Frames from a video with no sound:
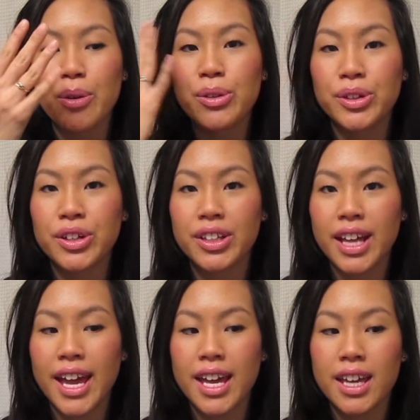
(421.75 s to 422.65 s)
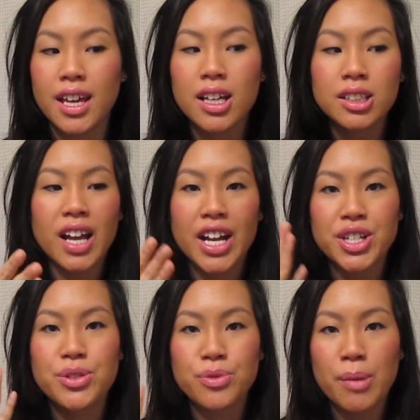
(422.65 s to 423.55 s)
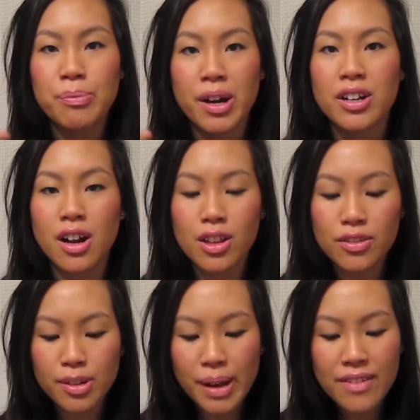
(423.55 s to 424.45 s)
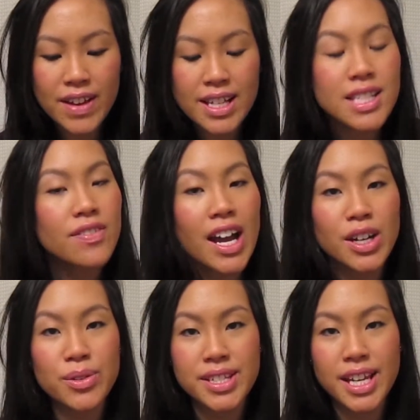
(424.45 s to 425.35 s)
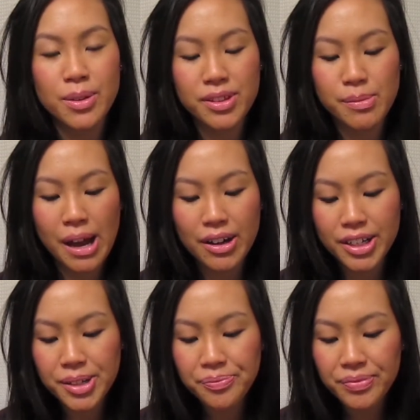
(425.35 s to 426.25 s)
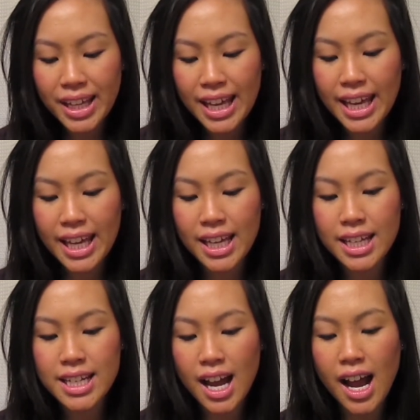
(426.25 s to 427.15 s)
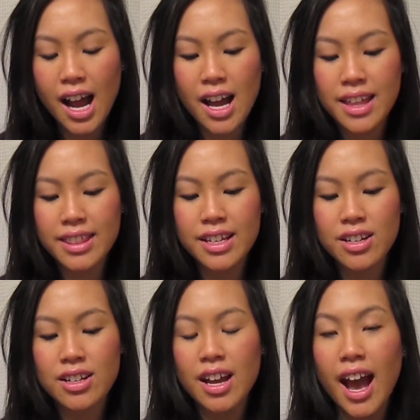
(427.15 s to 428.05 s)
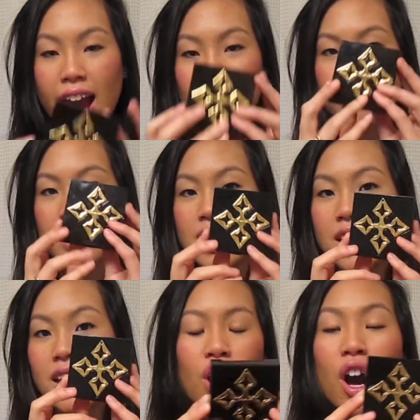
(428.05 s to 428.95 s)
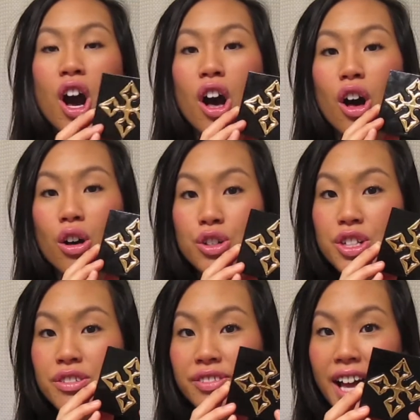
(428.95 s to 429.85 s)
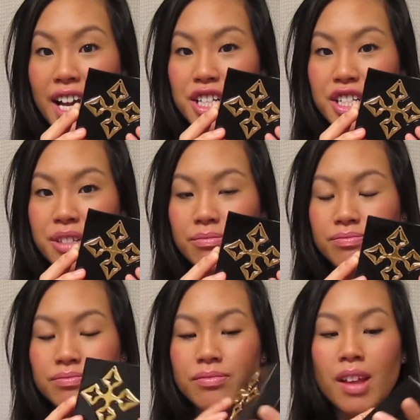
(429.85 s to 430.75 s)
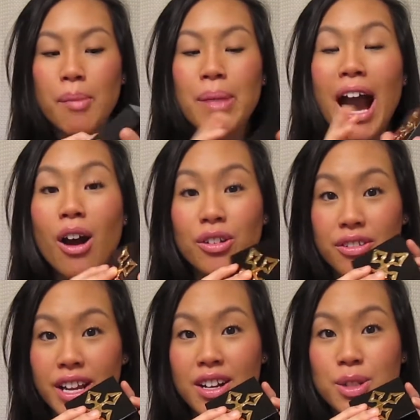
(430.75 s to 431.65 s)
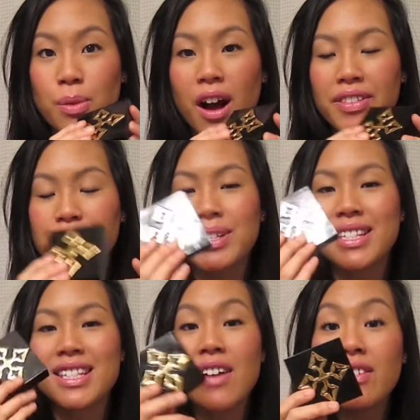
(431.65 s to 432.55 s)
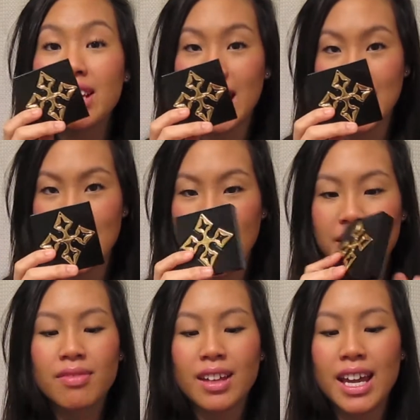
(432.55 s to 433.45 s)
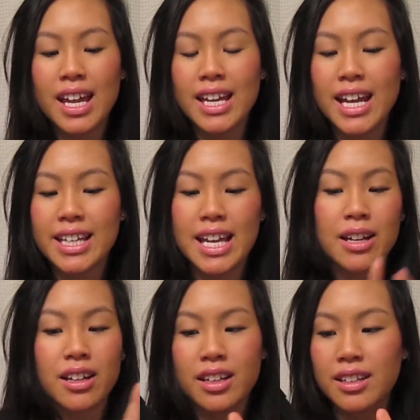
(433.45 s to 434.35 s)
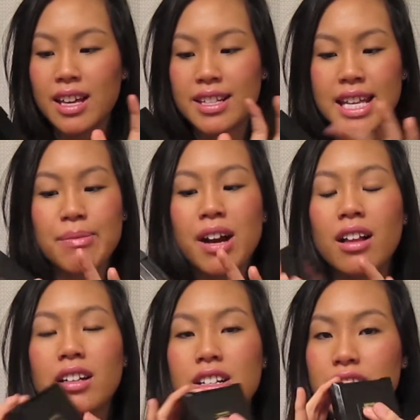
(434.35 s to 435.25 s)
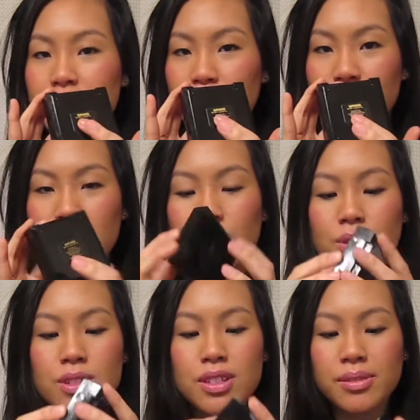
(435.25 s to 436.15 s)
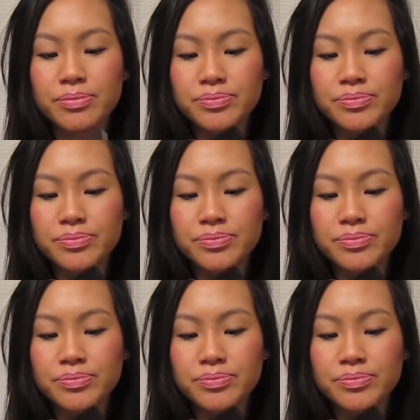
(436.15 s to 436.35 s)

will look like I just rubbed butter all over my face if I don't set it with the powder. And there you have the Ultraflesh powder there as well. And this was $7.99, and I can, same color, Suffused.